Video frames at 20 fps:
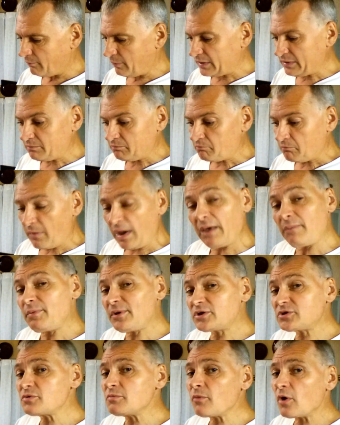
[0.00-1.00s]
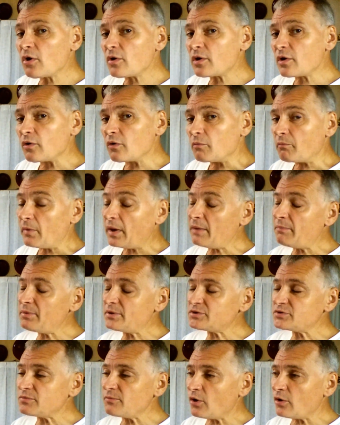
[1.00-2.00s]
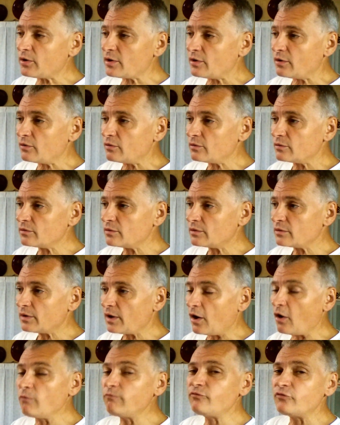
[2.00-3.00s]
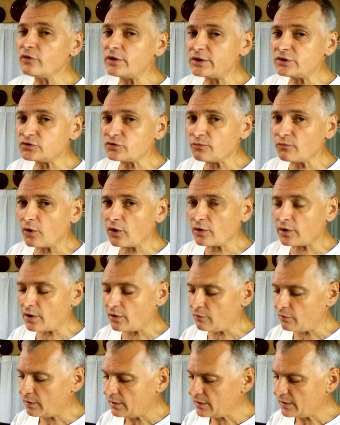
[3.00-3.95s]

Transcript: but maybe tomorrow, maybe tomorrow, hopefully tomorrow.